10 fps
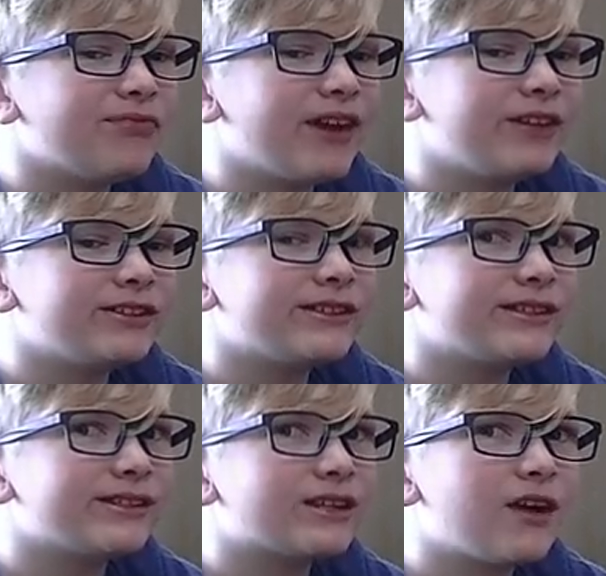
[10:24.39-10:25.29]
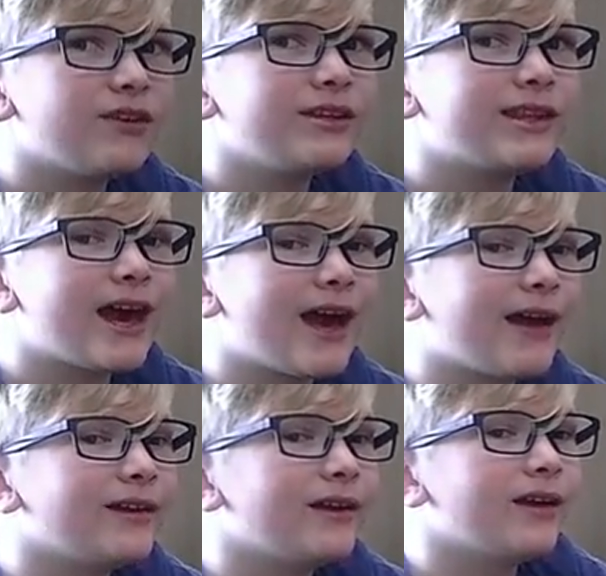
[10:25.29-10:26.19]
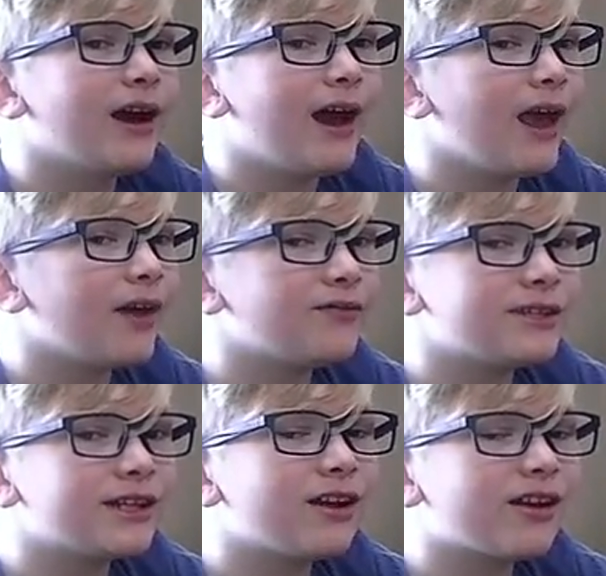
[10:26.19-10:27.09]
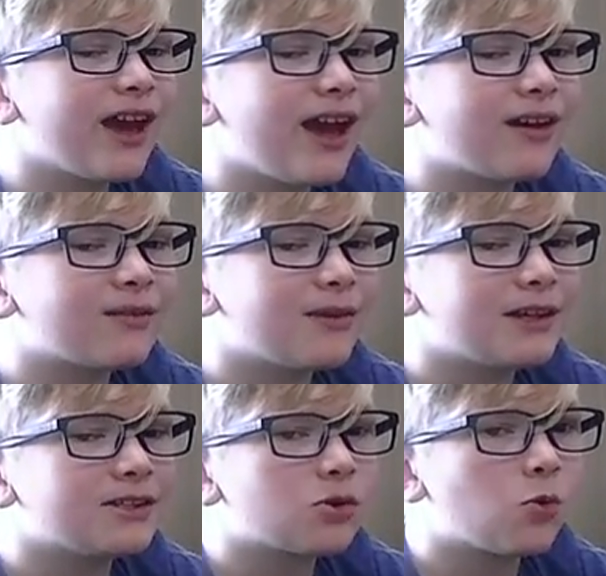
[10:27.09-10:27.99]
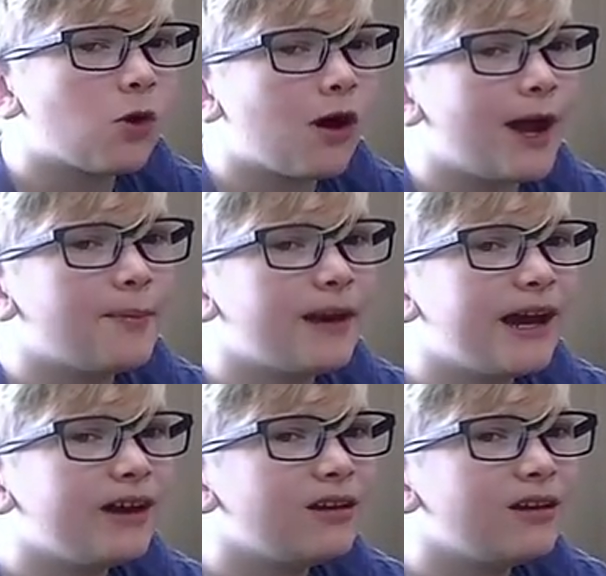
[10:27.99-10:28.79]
I just discovered that I have Tinkercad on my school iPad.